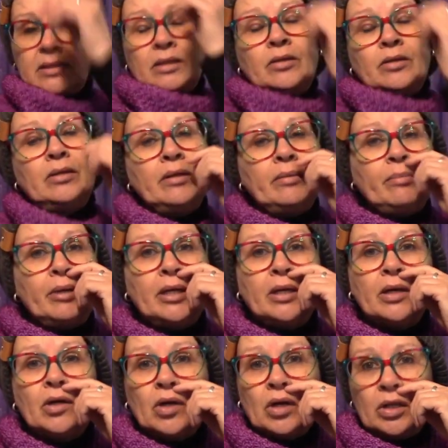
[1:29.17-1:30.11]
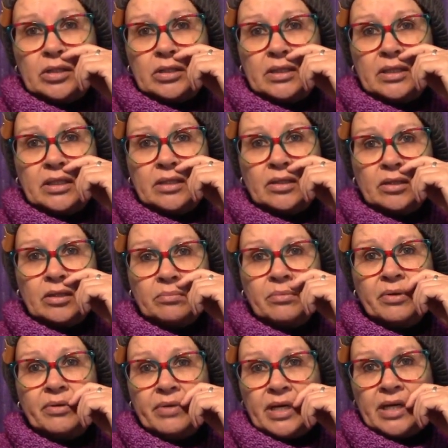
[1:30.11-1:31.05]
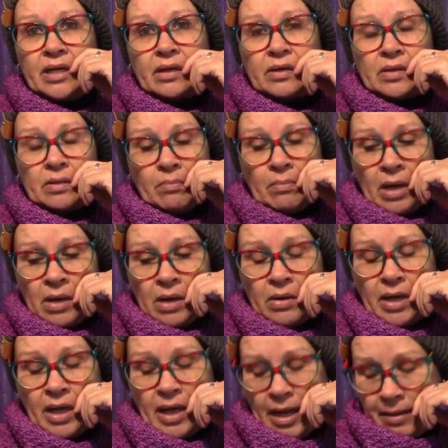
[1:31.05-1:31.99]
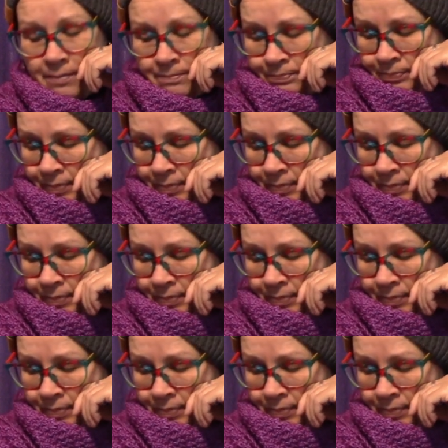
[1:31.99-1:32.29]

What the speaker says: only being cotton and not merino. The mohair